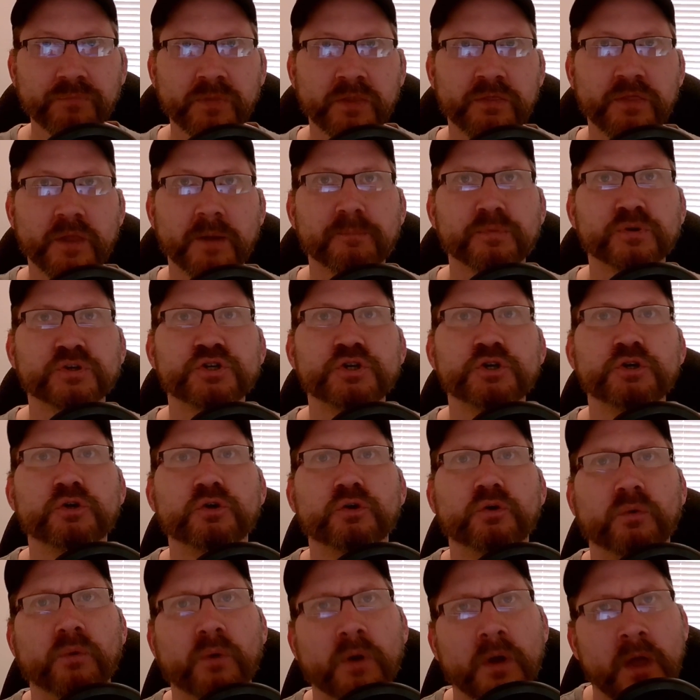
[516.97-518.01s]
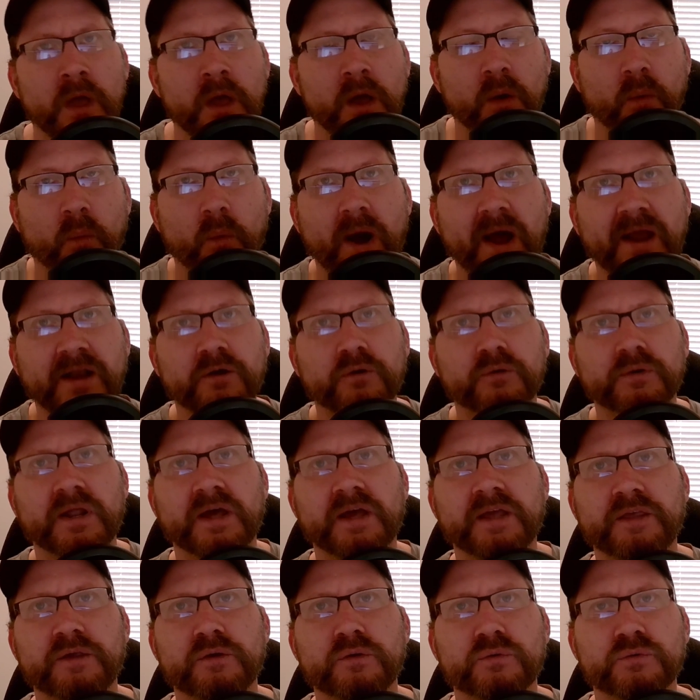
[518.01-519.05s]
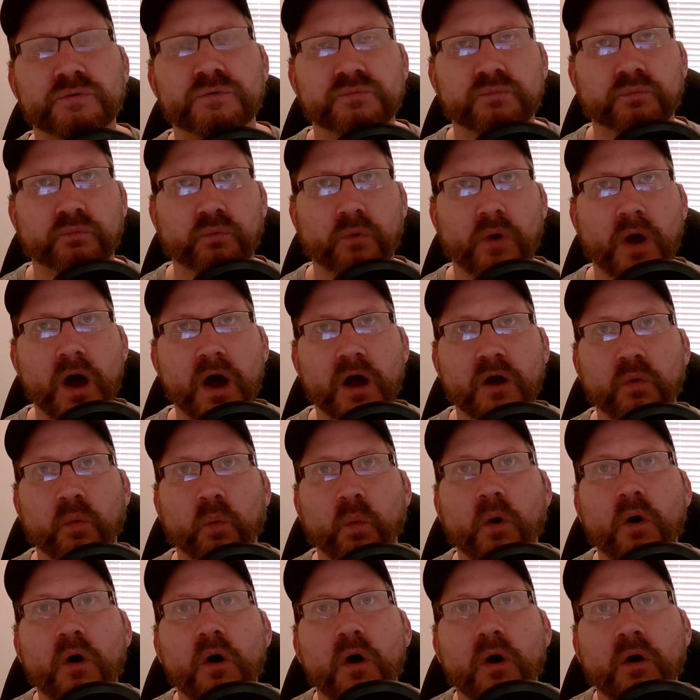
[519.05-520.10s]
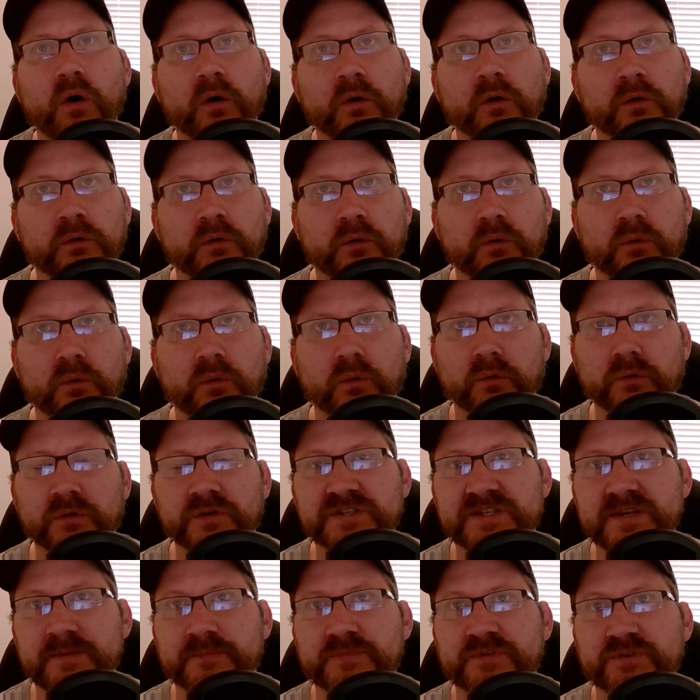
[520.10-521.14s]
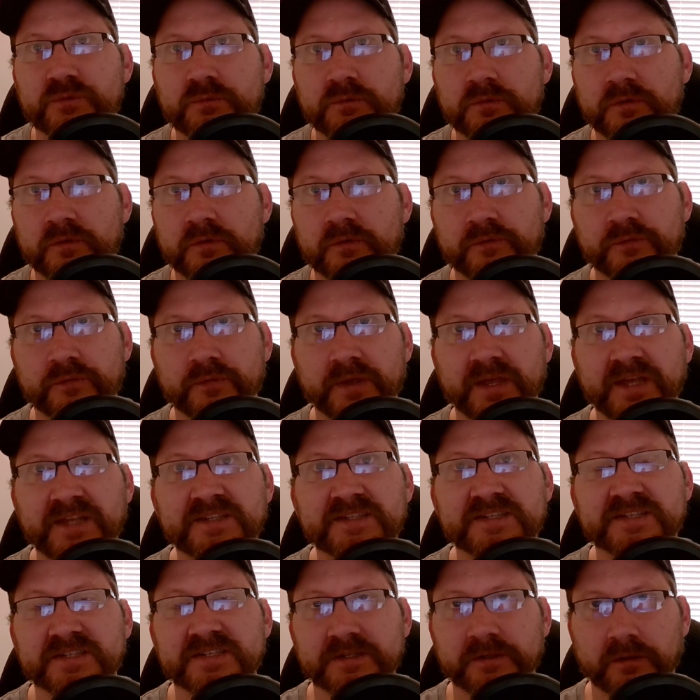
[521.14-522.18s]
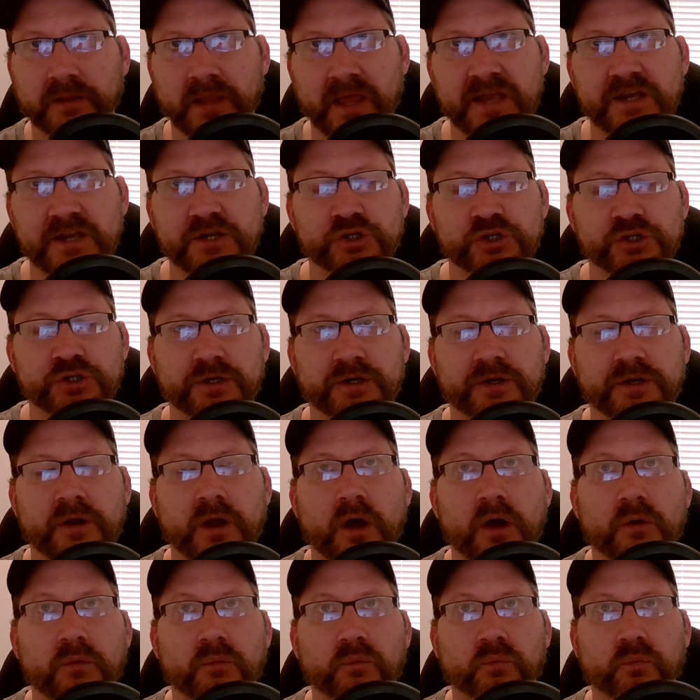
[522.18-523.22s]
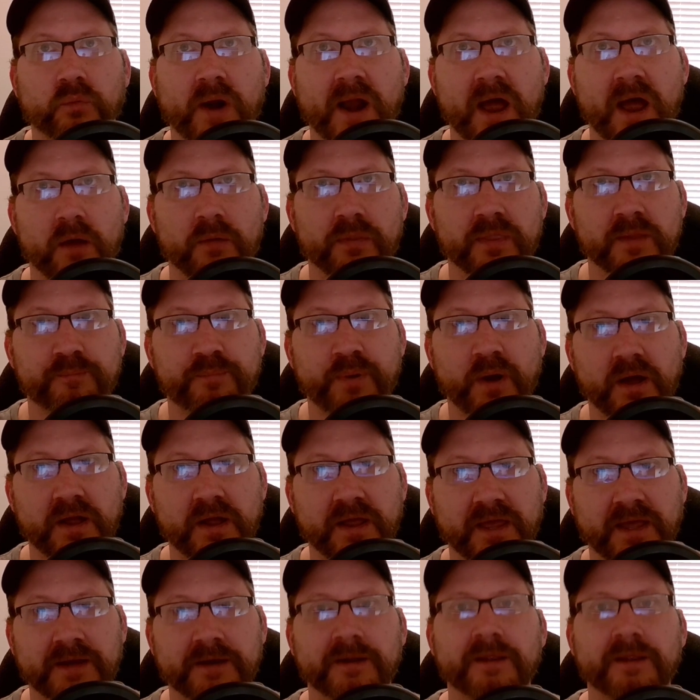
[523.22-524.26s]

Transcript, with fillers: Number two, why don't I use rockwool or some sort of insulation around the bucket?